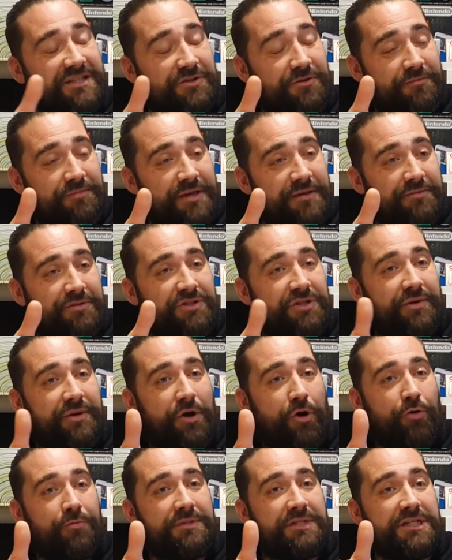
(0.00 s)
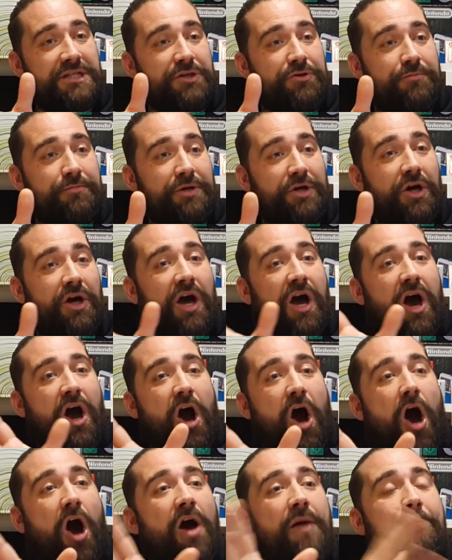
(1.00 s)
Some people do it, up to you, but
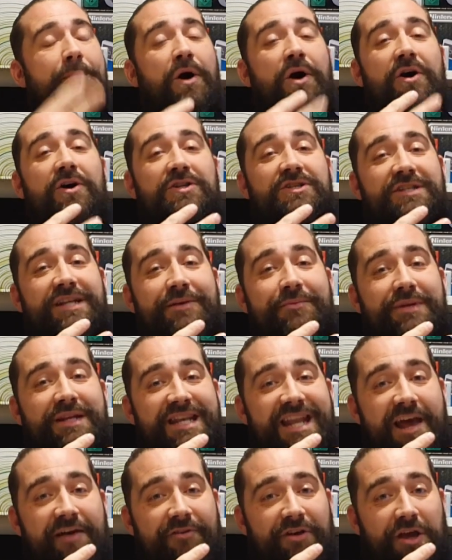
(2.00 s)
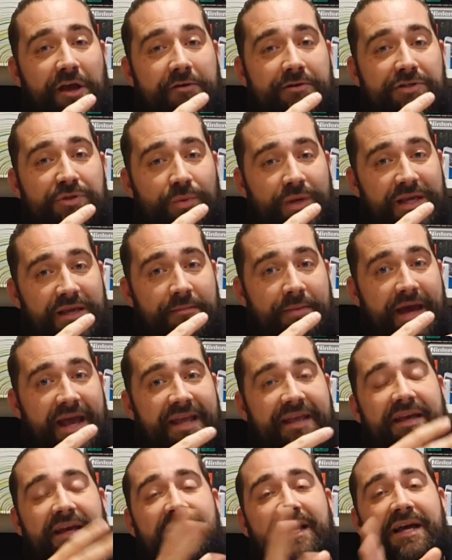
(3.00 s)
I personally would never go to
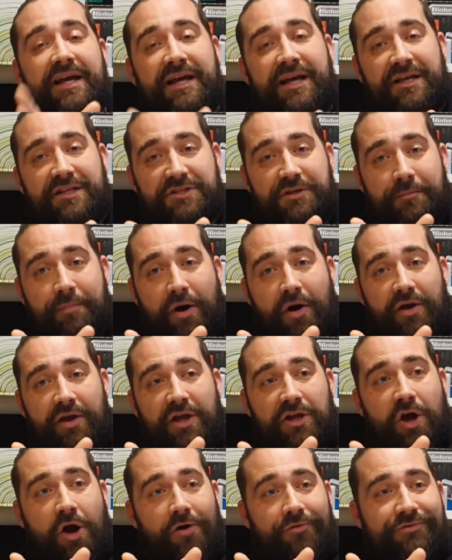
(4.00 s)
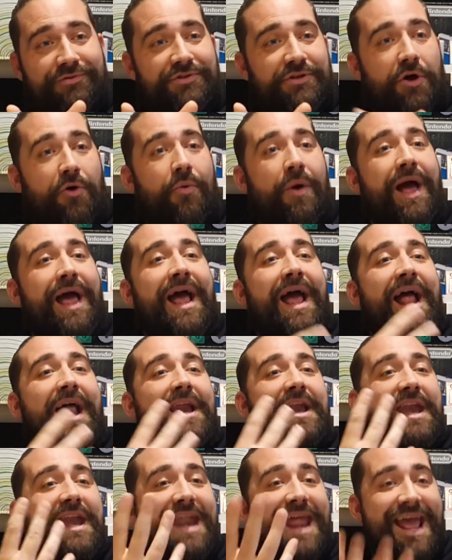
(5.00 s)
eBay to buy a console.
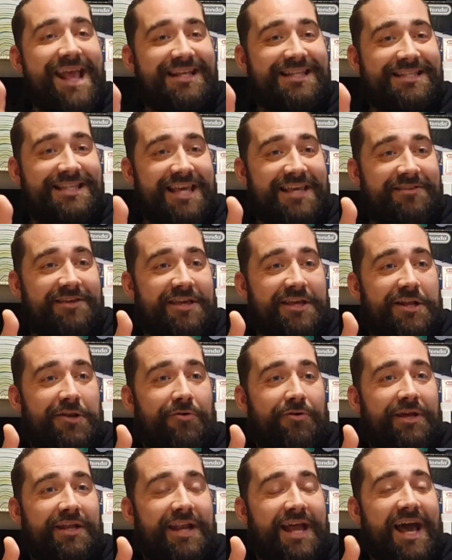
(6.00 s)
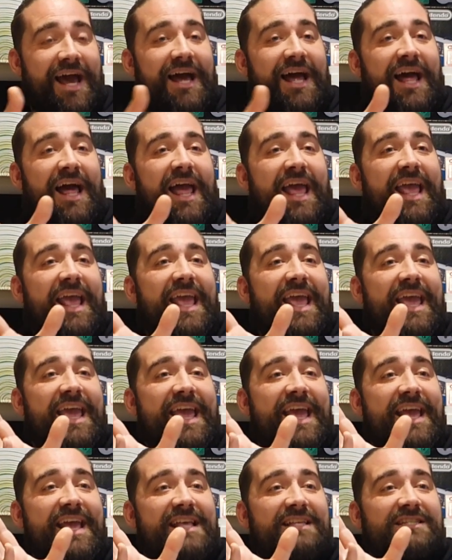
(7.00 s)
Next thing that you're looking at
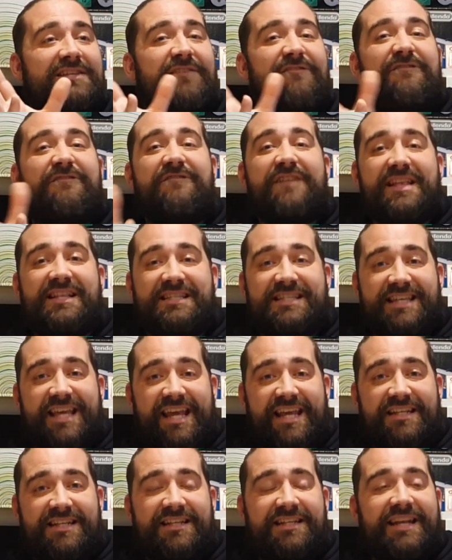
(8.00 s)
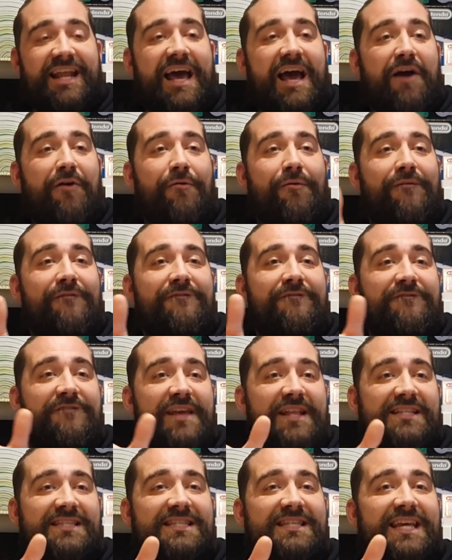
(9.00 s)
is Vinted. Now,
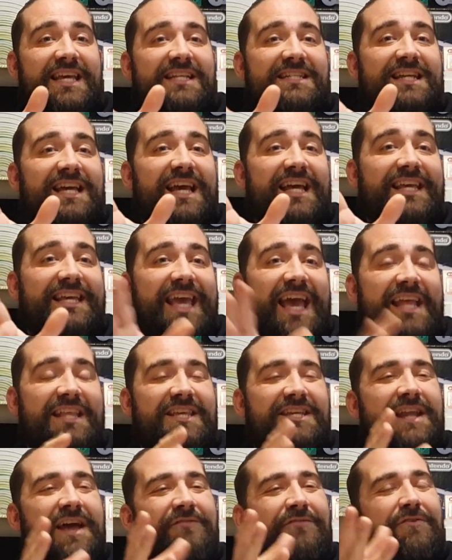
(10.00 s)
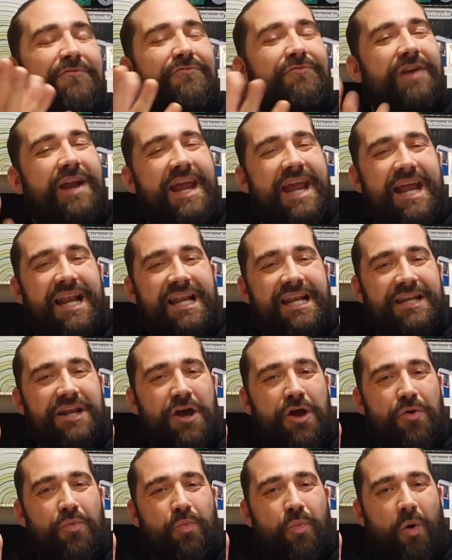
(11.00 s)
Vinted, again, you never really
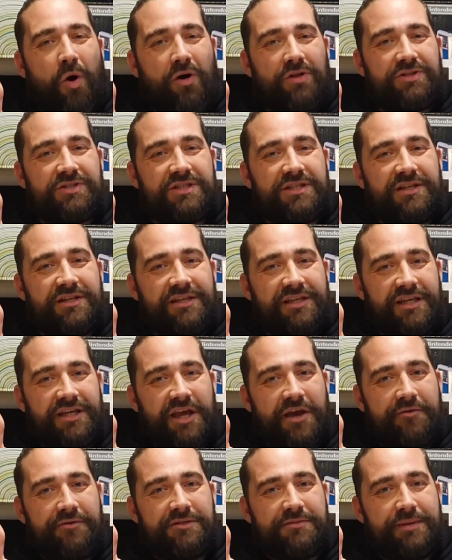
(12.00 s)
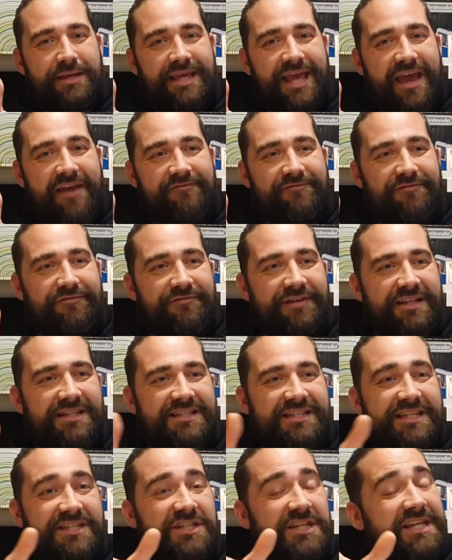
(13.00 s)
know what you're going to be getting from Vinted.